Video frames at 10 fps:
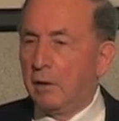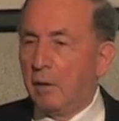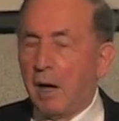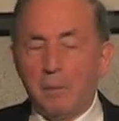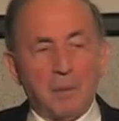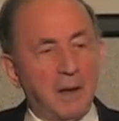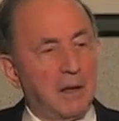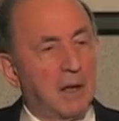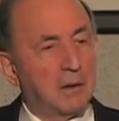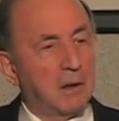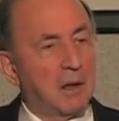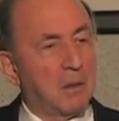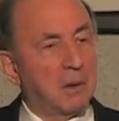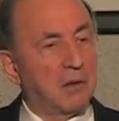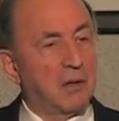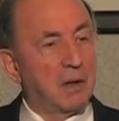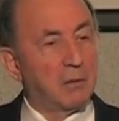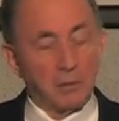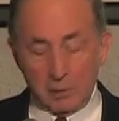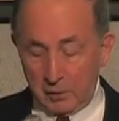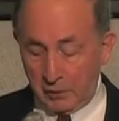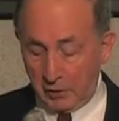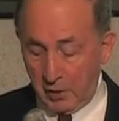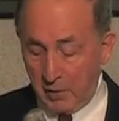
to operate under a common set of rules.